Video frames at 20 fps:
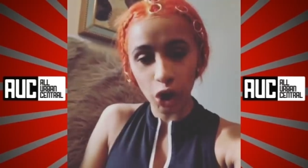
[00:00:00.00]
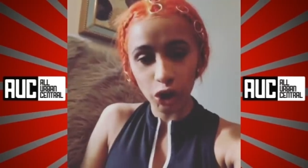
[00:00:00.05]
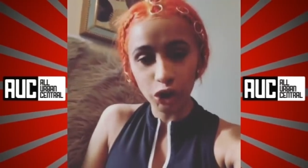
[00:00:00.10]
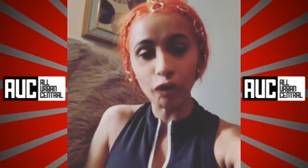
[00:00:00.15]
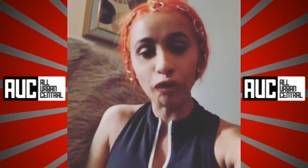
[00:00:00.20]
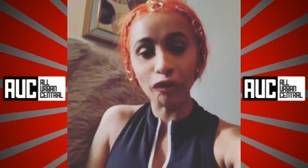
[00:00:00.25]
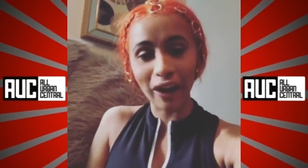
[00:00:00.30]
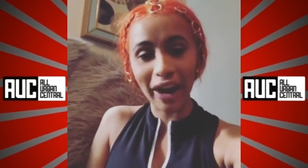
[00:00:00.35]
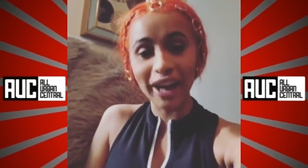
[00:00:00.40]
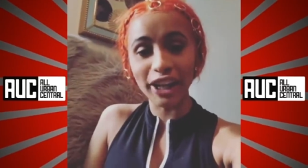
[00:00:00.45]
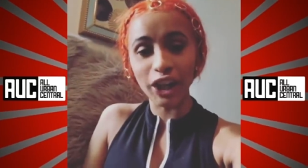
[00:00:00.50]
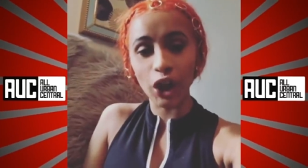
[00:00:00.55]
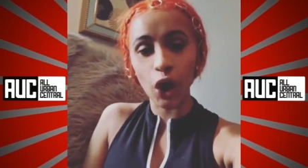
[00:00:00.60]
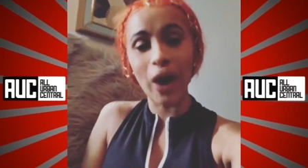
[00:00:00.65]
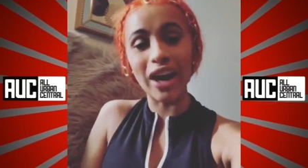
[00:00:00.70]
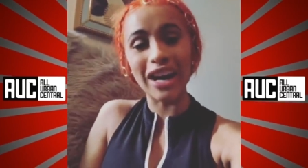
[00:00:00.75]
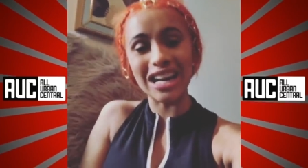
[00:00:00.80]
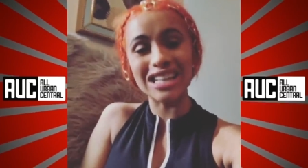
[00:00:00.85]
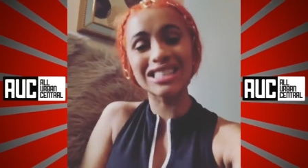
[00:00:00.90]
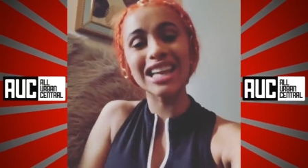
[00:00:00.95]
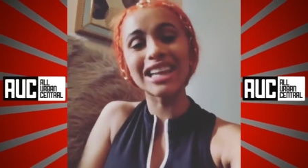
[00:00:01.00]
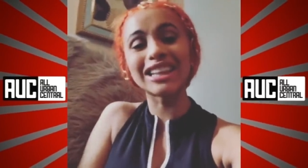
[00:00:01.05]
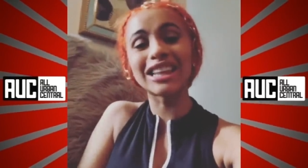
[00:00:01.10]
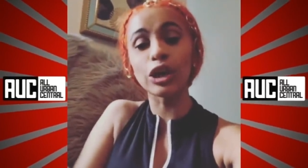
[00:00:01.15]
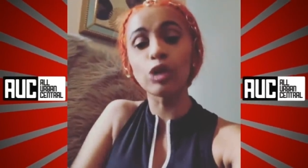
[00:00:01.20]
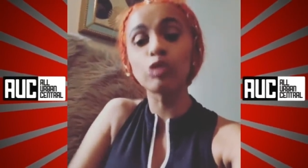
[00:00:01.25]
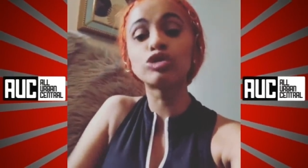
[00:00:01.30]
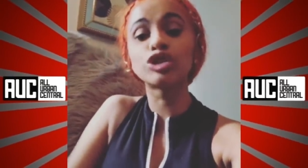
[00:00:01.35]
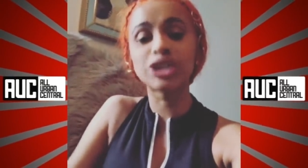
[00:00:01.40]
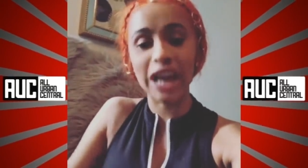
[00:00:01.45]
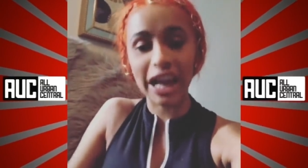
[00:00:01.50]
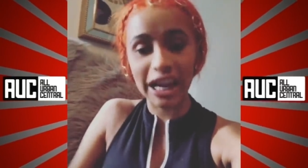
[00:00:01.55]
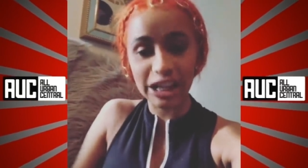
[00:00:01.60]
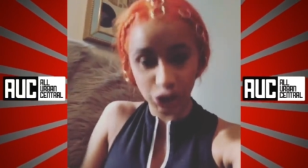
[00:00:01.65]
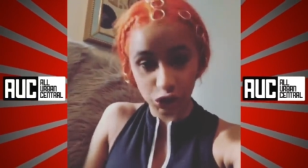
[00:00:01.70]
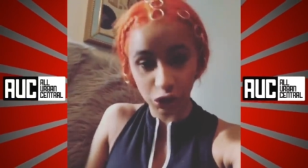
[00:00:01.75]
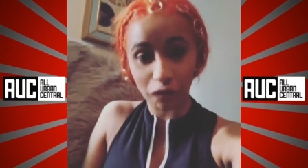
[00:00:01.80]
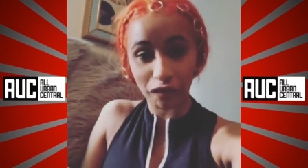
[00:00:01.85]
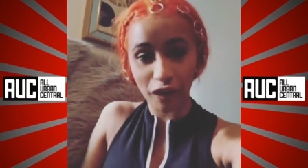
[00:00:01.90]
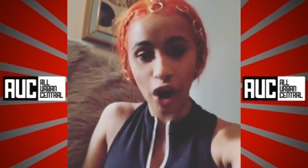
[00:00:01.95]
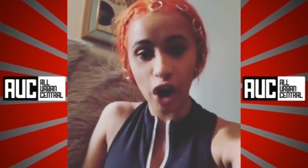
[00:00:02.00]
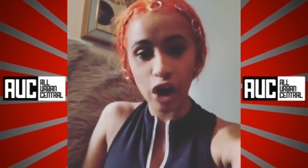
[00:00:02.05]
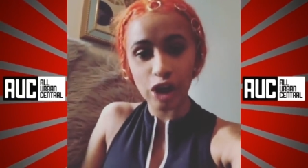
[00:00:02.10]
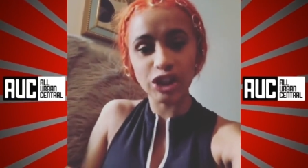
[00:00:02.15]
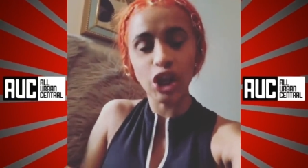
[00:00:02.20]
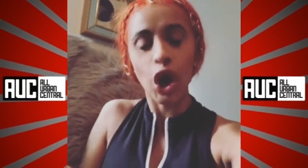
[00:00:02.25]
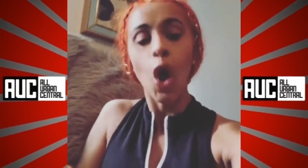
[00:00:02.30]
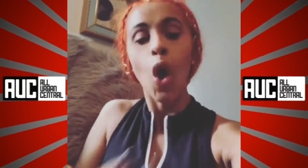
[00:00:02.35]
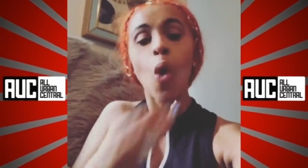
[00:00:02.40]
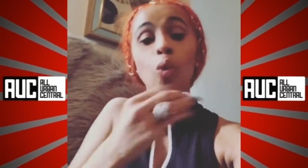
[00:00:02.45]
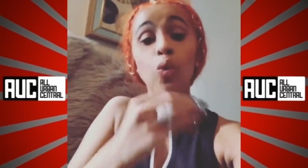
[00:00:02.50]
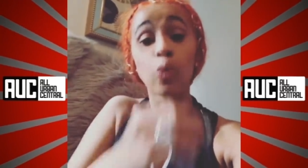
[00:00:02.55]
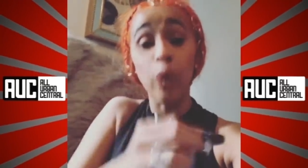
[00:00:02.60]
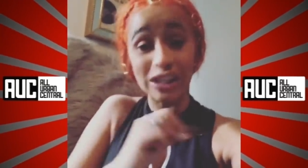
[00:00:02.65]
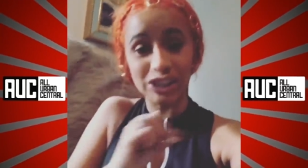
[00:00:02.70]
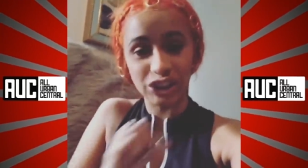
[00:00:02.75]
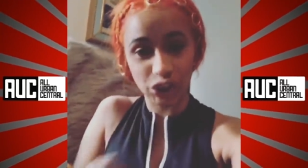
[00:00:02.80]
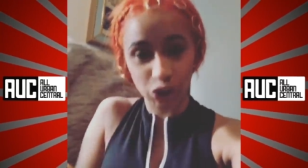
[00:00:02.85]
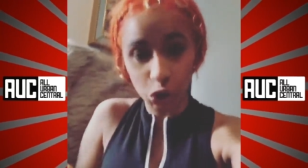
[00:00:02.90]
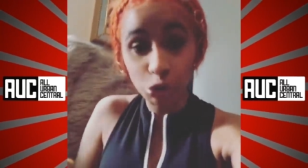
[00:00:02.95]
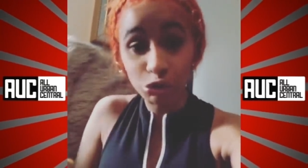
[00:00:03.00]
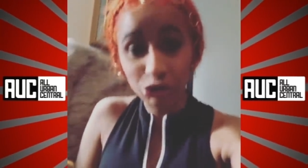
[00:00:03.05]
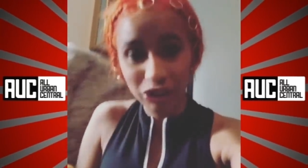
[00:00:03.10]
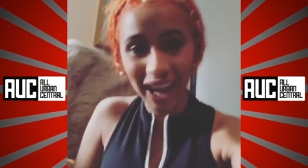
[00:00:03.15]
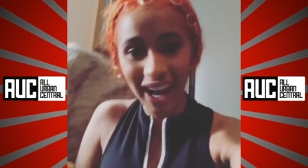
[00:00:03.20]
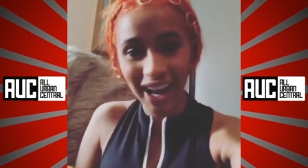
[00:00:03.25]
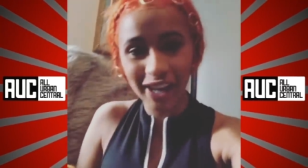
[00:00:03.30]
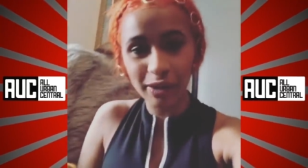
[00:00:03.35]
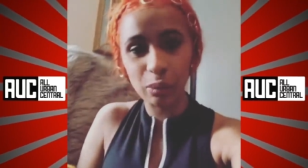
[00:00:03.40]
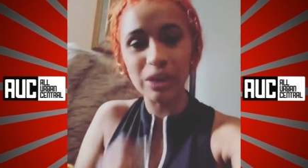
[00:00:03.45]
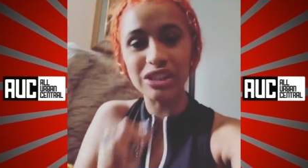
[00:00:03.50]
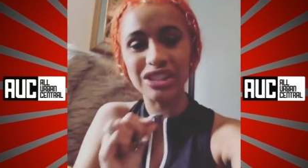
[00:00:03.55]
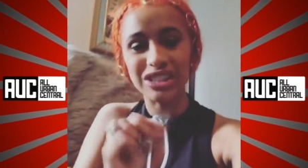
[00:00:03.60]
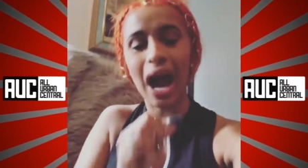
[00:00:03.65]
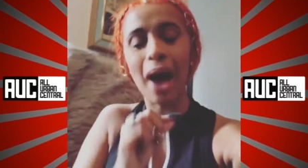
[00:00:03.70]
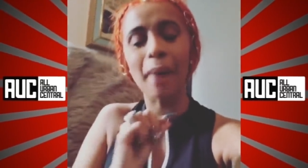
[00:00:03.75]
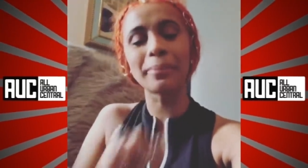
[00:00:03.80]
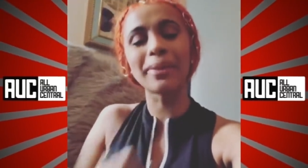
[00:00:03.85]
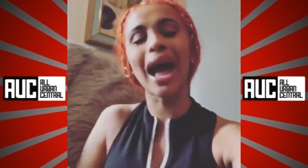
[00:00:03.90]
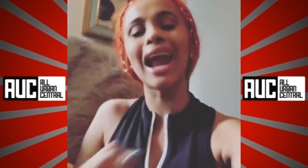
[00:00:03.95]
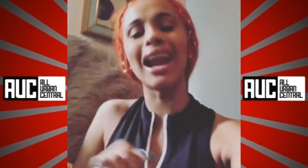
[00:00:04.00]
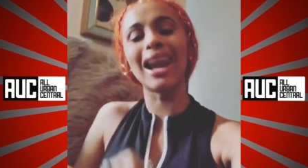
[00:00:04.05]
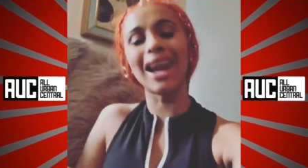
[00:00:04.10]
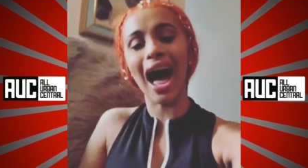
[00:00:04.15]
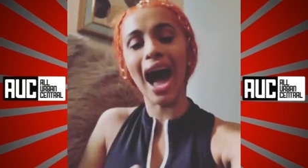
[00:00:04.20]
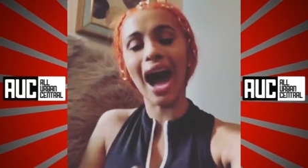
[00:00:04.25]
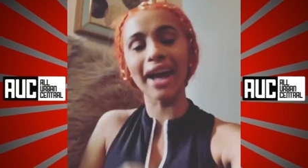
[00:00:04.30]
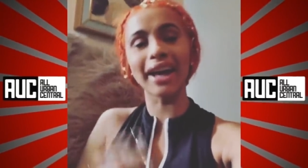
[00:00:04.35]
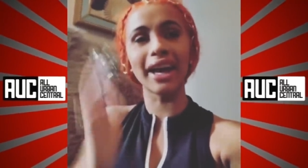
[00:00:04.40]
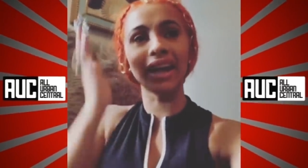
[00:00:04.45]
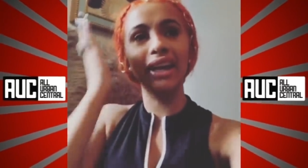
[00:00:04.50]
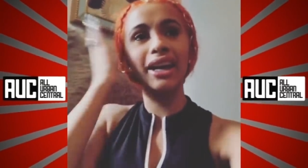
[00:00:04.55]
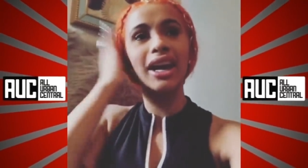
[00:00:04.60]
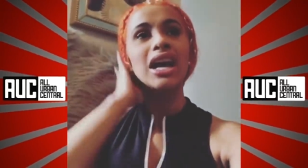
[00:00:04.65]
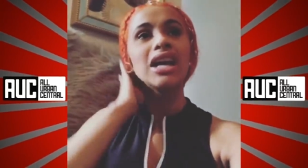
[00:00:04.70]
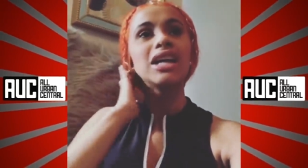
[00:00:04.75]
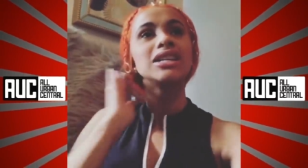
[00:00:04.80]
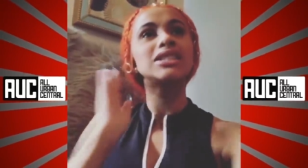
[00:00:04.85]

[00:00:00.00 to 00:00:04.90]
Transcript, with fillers: on the radio and I said that you changed your verse, which you did, which I'm not lying,